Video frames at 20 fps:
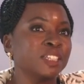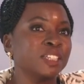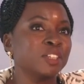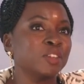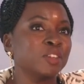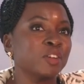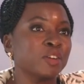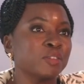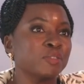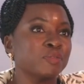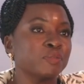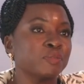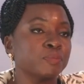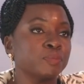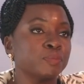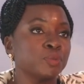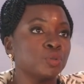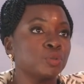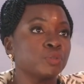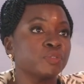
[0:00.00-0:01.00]
lot of
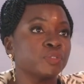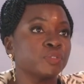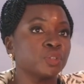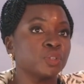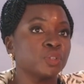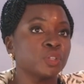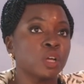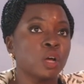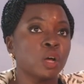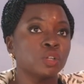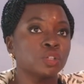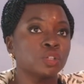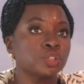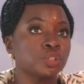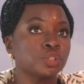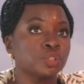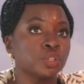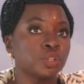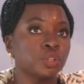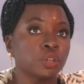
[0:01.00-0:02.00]
beautiful
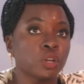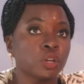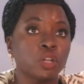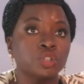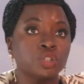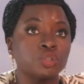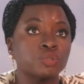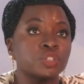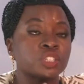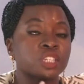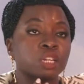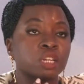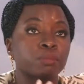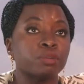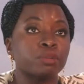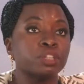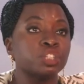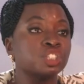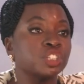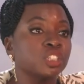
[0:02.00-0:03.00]
cultural
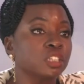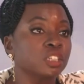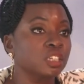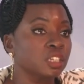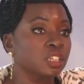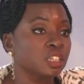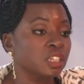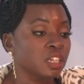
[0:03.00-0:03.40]
celebration